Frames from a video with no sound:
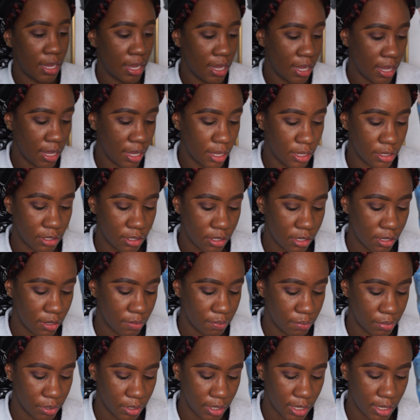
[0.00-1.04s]
And
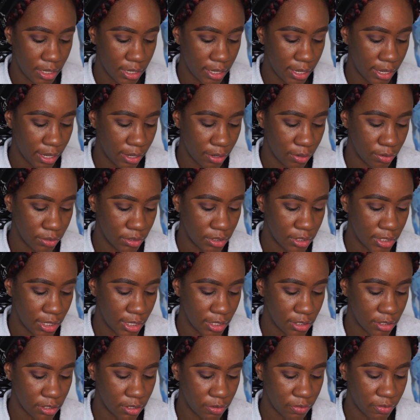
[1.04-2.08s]
blend out
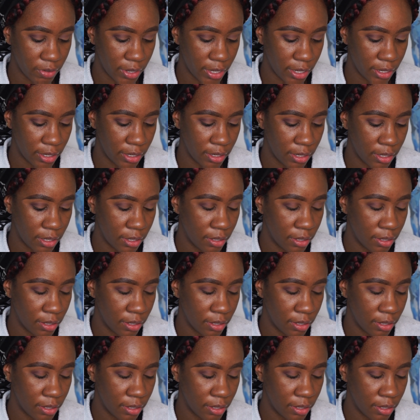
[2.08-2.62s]
Testify.